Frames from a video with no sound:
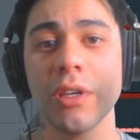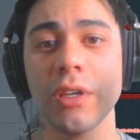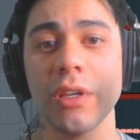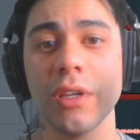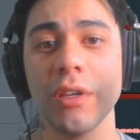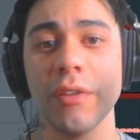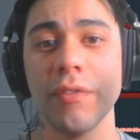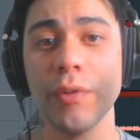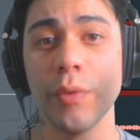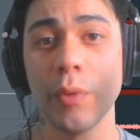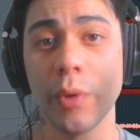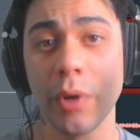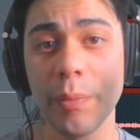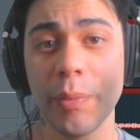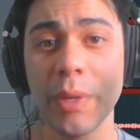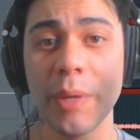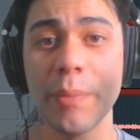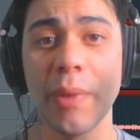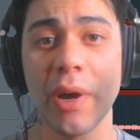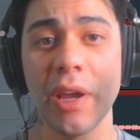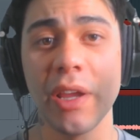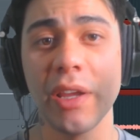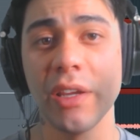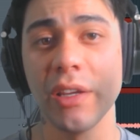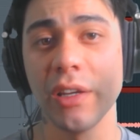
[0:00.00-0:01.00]
if you want to be
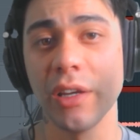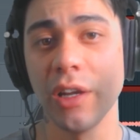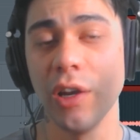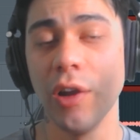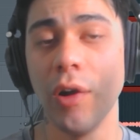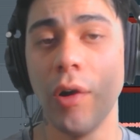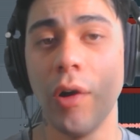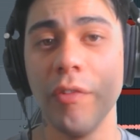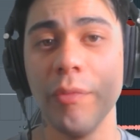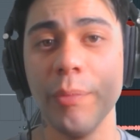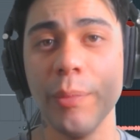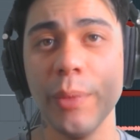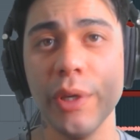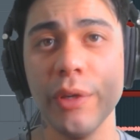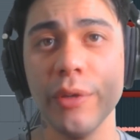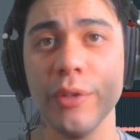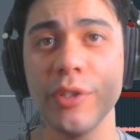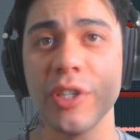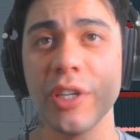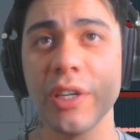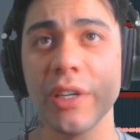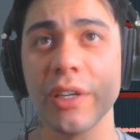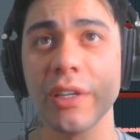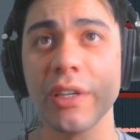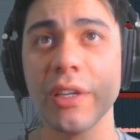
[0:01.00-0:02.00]
making a lot of
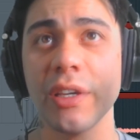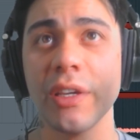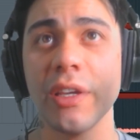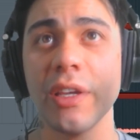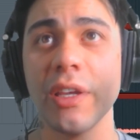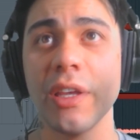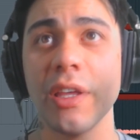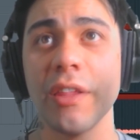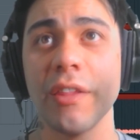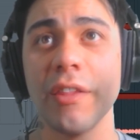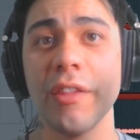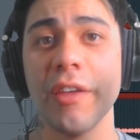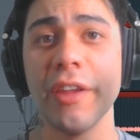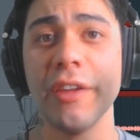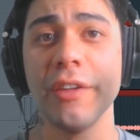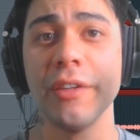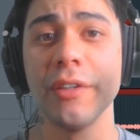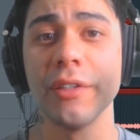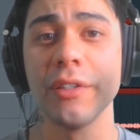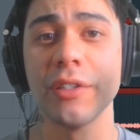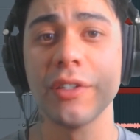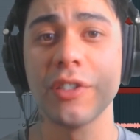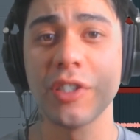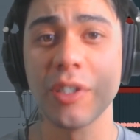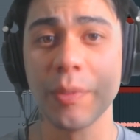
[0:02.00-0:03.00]
music,
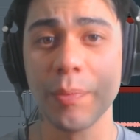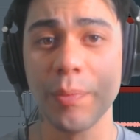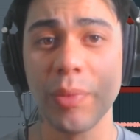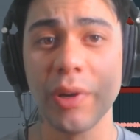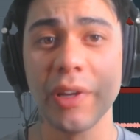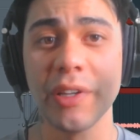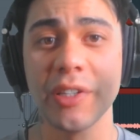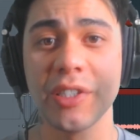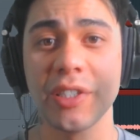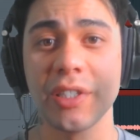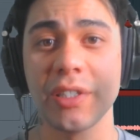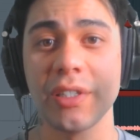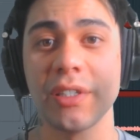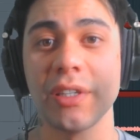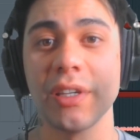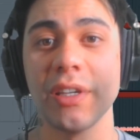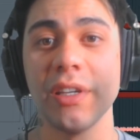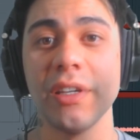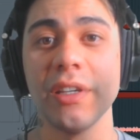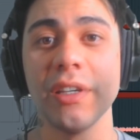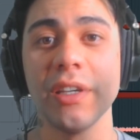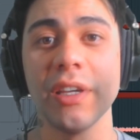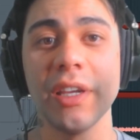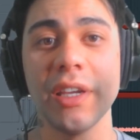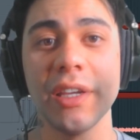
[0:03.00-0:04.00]
then
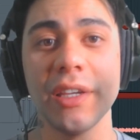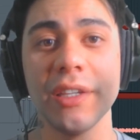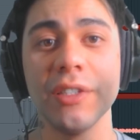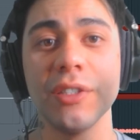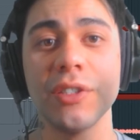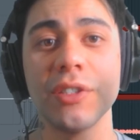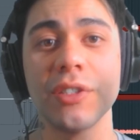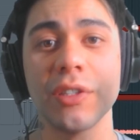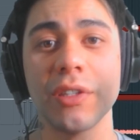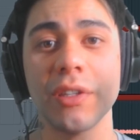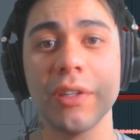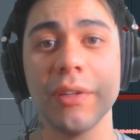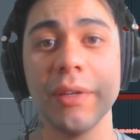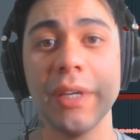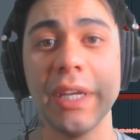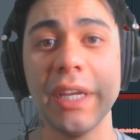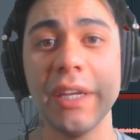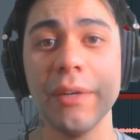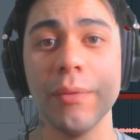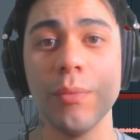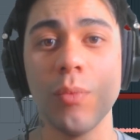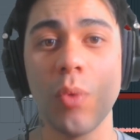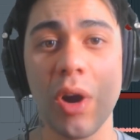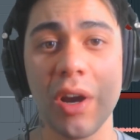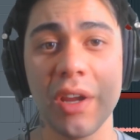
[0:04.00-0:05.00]
simplicity is
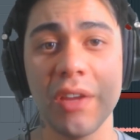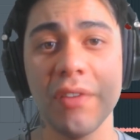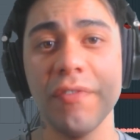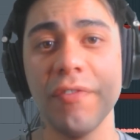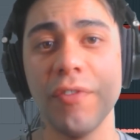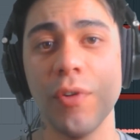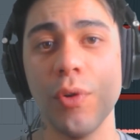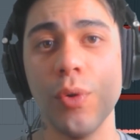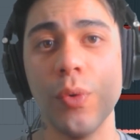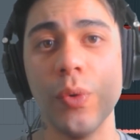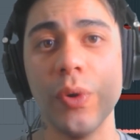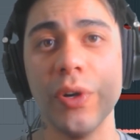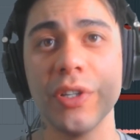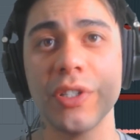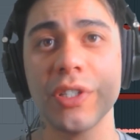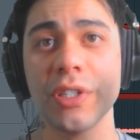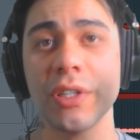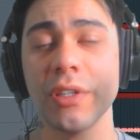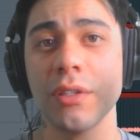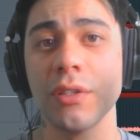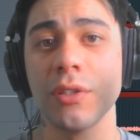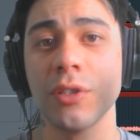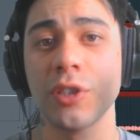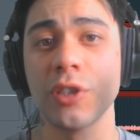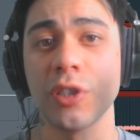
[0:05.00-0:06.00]
the way forward,
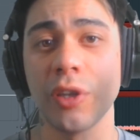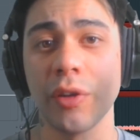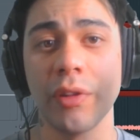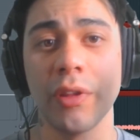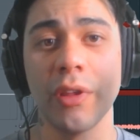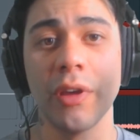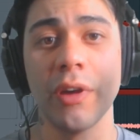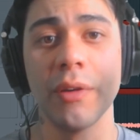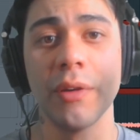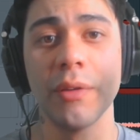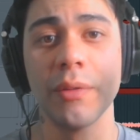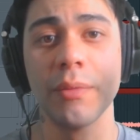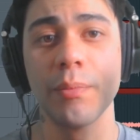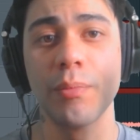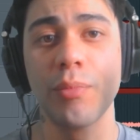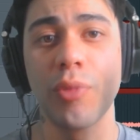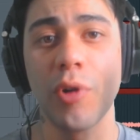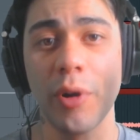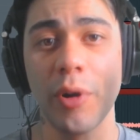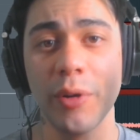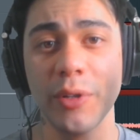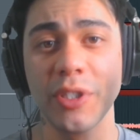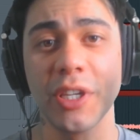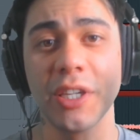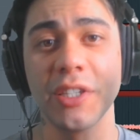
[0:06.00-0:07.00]
so that
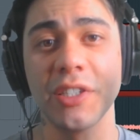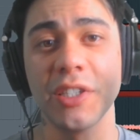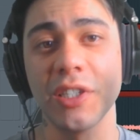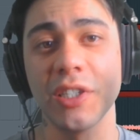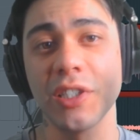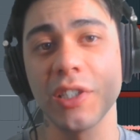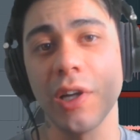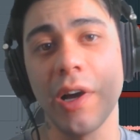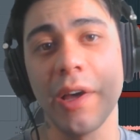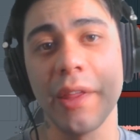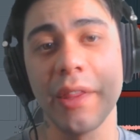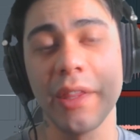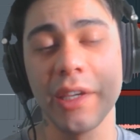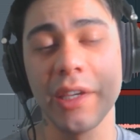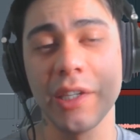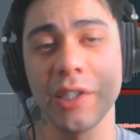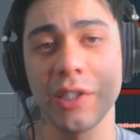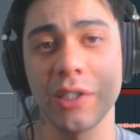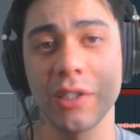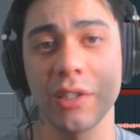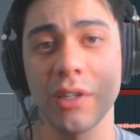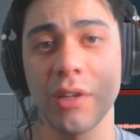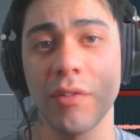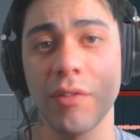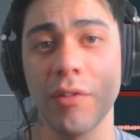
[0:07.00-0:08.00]
processes like
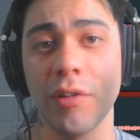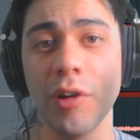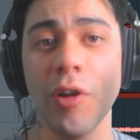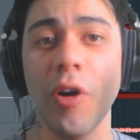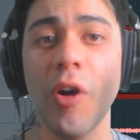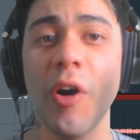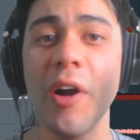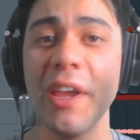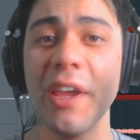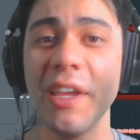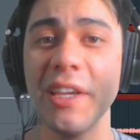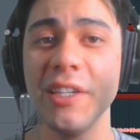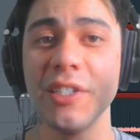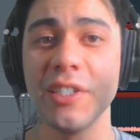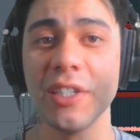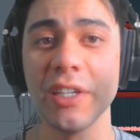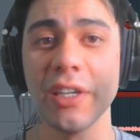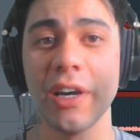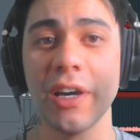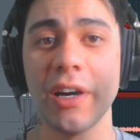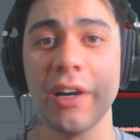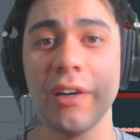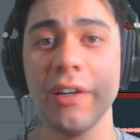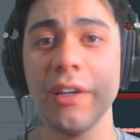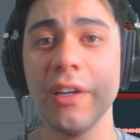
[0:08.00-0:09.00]
this are a lot
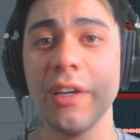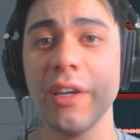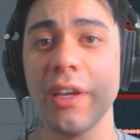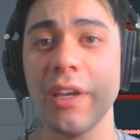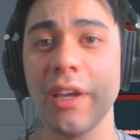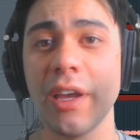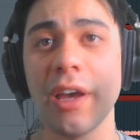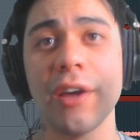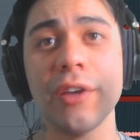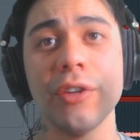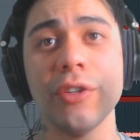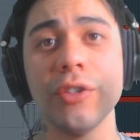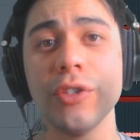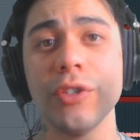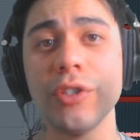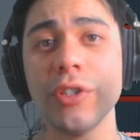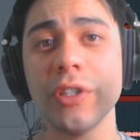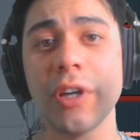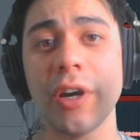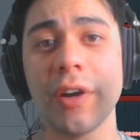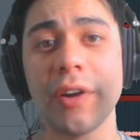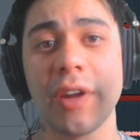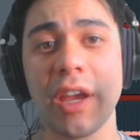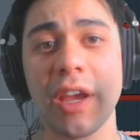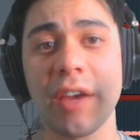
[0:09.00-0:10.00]
easier, and you
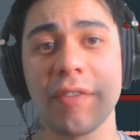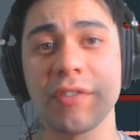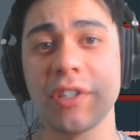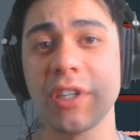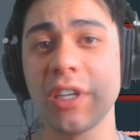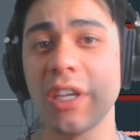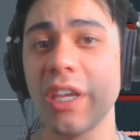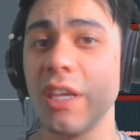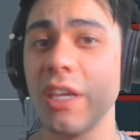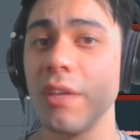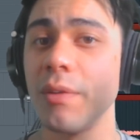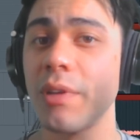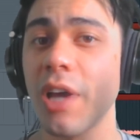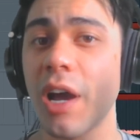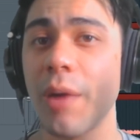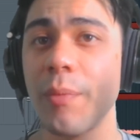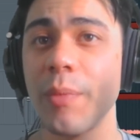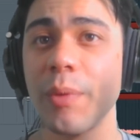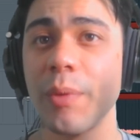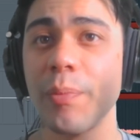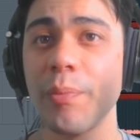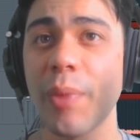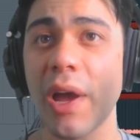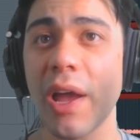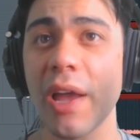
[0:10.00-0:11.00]
don't have to keep
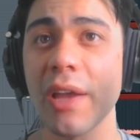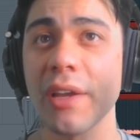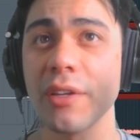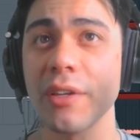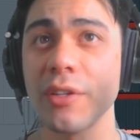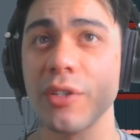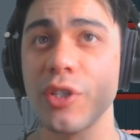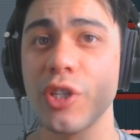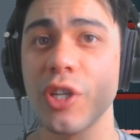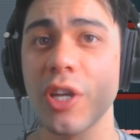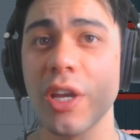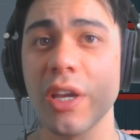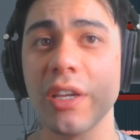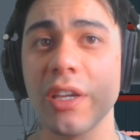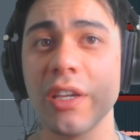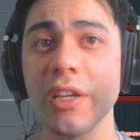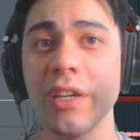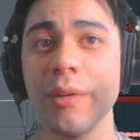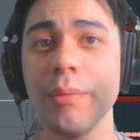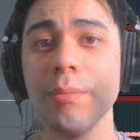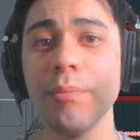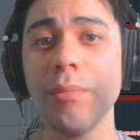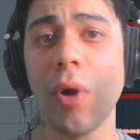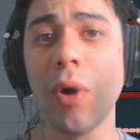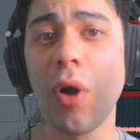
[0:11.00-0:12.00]
coming back and
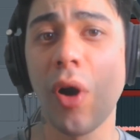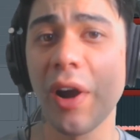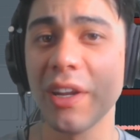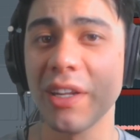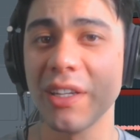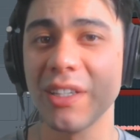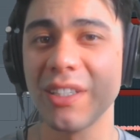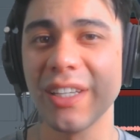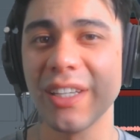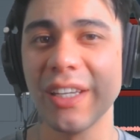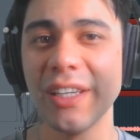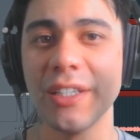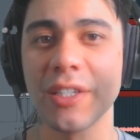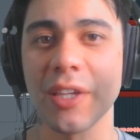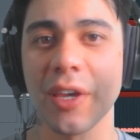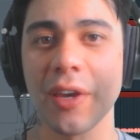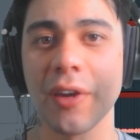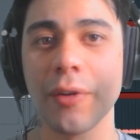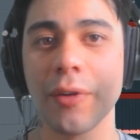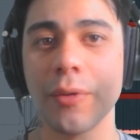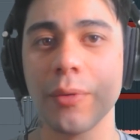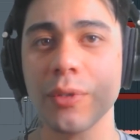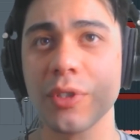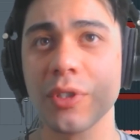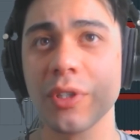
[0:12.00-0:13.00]
checking minor
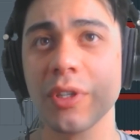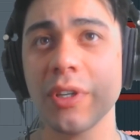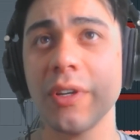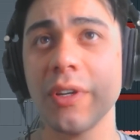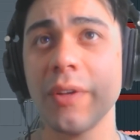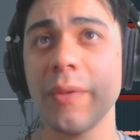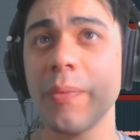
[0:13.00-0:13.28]
details.